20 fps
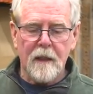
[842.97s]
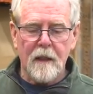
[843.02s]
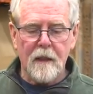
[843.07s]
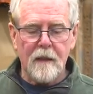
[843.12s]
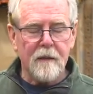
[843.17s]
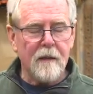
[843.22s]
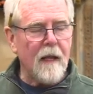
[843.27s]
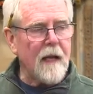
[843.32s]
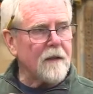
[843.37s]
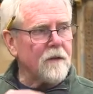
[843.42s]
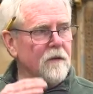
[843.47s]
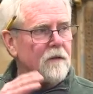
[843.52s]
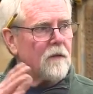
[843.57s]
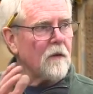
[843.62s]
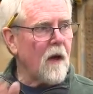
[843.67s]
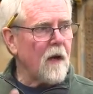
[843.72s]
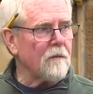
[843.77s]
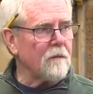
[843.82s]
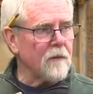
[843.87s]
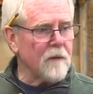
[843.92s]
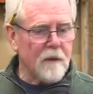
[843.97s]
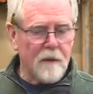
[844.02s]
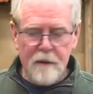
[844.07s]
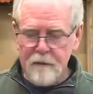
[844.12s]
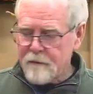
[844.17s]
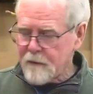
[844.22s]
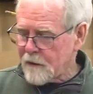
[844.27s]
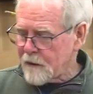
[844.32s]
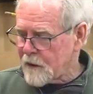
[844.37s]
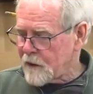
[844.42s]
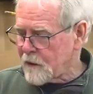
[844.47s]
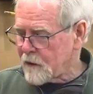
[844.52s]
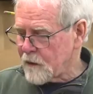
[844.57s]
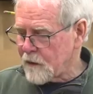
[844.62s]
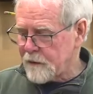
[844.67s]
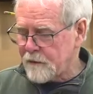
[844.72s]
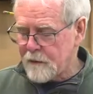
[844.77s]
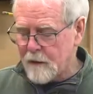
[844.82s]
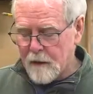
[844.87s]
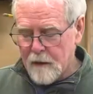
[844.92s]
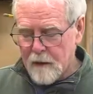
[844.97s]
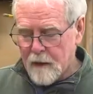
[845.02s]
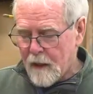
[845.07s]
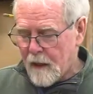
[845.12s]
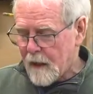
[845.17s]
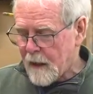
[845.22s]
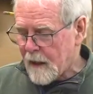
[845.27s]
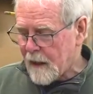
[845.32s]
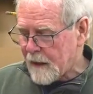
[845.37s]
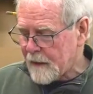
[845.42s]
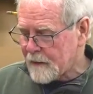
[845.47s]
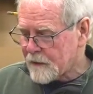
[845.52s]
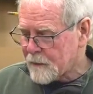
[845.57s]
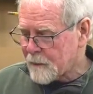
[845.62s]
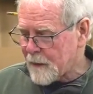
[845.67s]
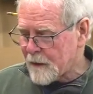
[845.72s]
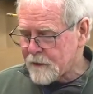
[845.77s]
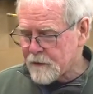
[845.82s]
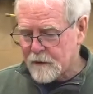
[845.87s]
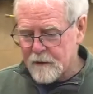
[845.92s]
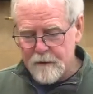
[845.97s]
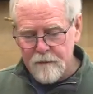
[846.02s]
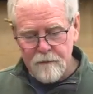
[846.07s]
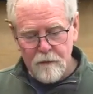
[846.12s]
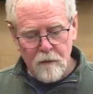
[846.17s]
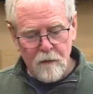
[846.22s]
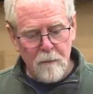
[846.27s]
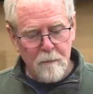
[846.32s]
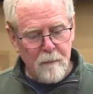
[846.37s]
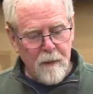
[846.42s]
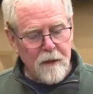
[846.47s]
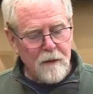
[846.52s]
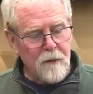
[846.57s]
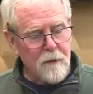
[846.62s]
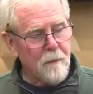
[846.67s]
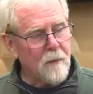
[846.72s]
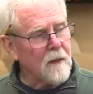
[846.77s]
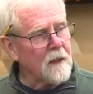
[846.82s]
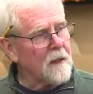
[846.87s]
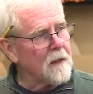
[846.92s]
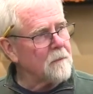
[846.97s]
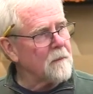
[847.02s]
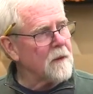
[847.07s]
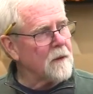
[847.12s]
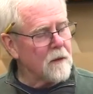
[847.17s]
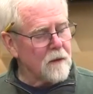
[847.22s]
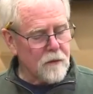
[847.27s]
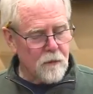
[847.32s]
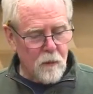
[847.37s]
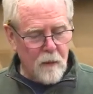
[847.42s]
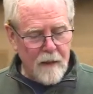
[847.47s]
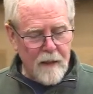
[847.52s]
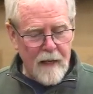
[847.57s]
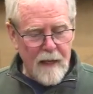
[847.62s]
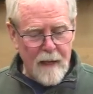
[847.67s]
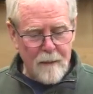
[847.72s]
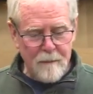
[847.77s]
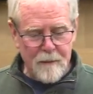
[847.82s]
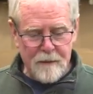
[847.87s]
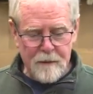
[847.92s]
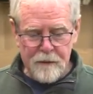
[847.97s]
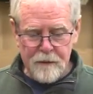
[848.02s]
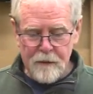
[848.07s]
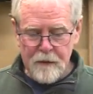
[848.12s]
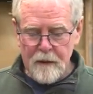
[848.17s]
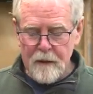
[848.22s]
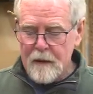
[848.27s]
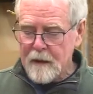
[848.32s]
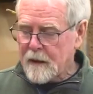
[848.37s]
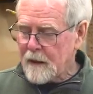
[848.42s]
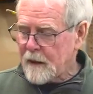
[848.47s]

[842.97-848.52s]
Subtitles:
And that's not really very good, especially for a bench plane, because what happens